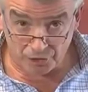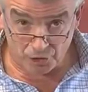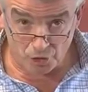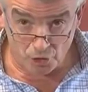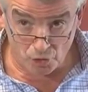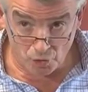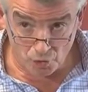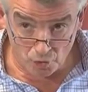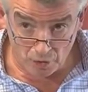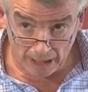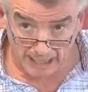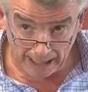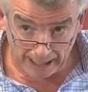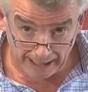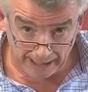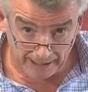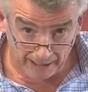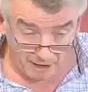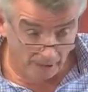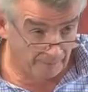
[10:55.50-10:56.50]
to,
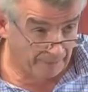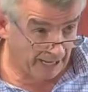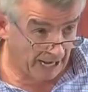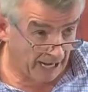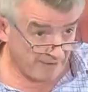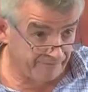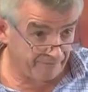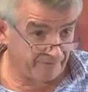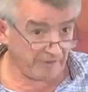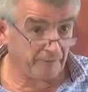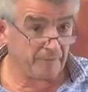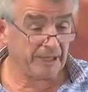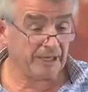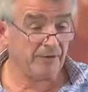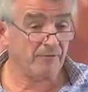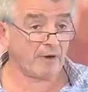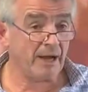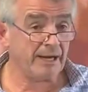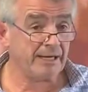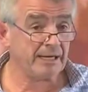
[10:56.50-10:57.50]
uh, on behalf of everybody
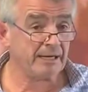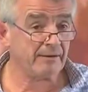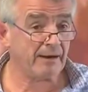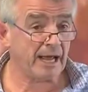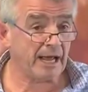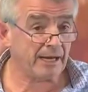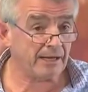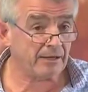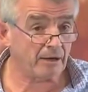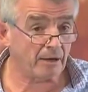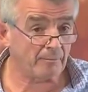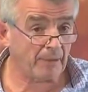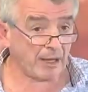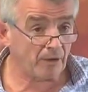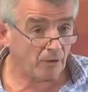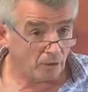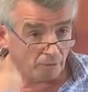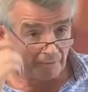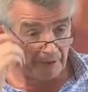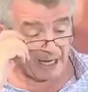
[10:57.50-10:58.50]
in Ryanair and on my
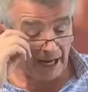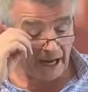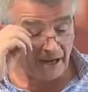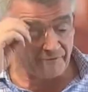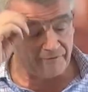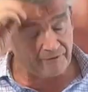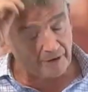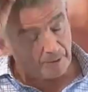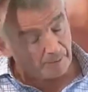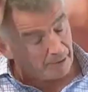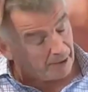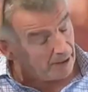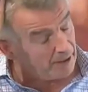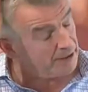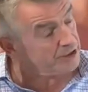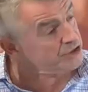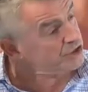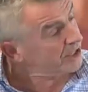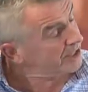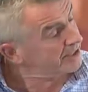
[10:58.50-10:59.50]
own behalf,
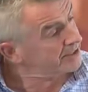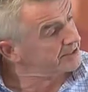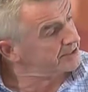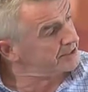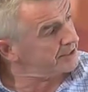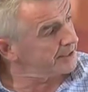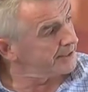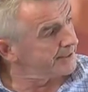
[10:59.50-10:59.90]
apologise.